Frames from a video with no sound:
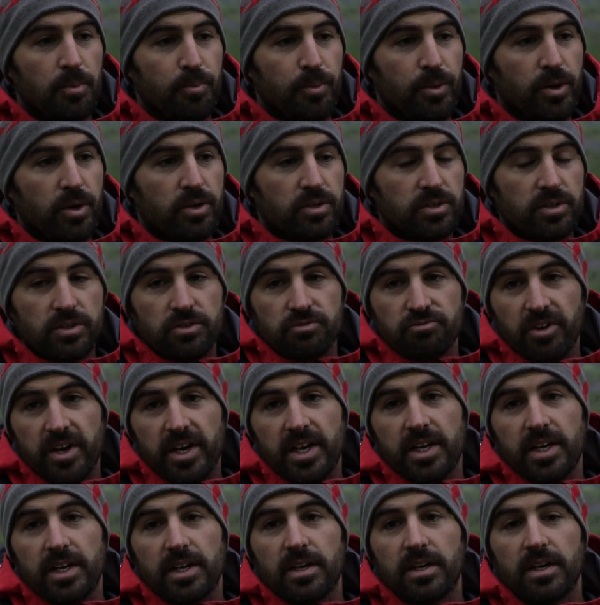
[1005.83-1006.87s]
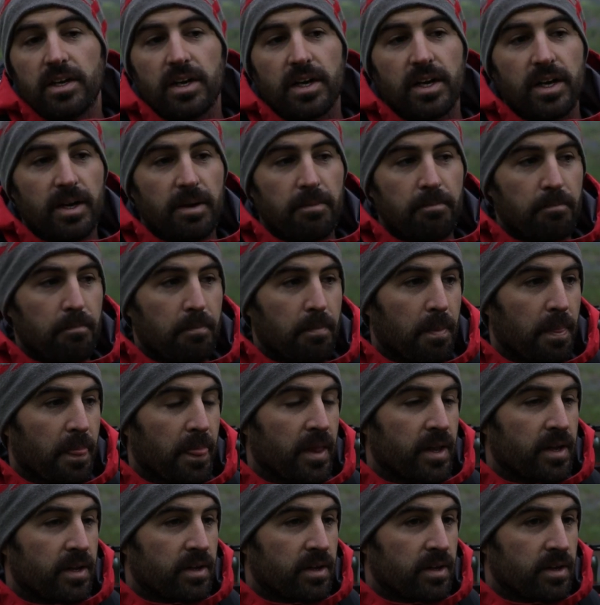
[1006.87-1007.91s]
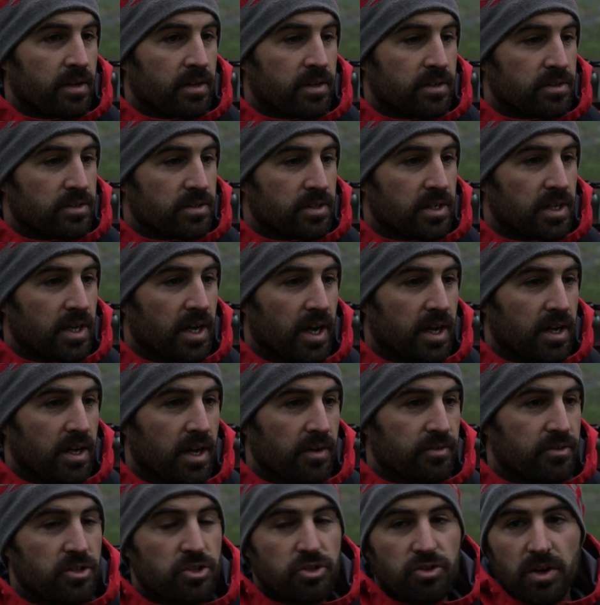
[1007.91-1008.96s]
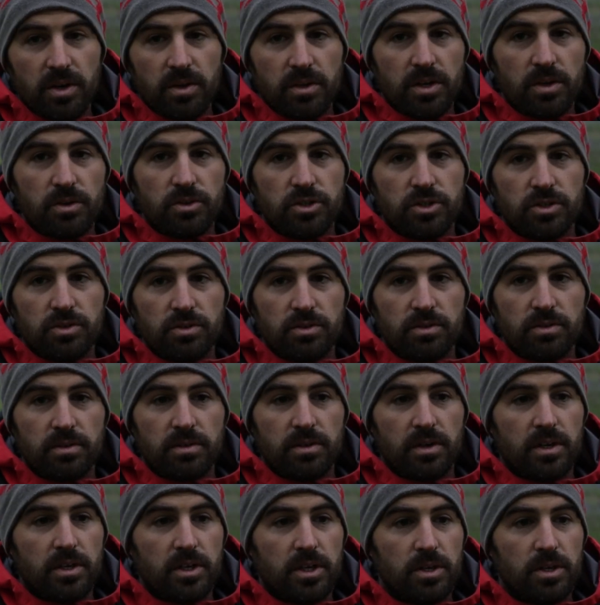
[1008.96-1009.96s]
because it's raining. So yeah, you have to try and use your